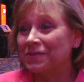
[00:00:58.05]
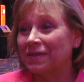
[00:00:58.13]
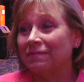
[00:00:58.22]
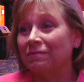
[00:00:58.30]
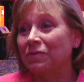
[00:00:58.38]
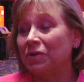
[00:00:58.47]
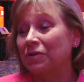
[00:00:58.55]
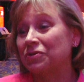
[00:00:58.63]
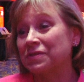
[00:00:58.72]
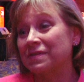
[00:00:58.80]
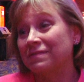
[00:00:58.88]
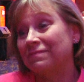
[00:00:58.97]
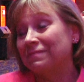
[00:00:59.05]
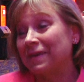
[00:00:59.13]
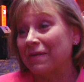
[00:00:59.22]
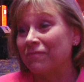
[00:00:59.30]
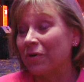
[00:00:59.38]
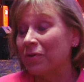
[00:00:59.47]
and you know just
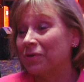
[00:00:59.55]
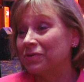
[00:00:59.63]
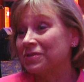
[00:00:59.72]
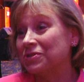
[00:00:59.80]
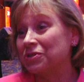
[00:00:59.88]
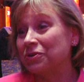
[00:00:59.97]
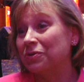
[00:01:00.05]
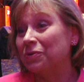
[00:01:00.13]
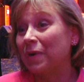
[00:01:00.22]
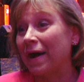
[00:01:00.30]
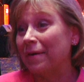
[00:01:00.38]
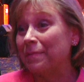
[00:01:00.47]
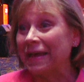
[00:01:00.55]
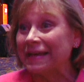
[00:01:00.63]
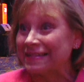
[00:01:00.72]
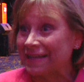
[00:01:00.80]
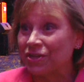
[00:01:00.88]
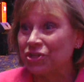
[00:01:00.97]
get voters to uh, pay
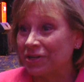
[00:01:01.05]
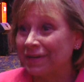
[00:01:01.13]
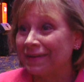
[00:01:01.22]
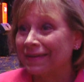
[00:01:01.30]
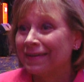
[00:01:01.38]
attention.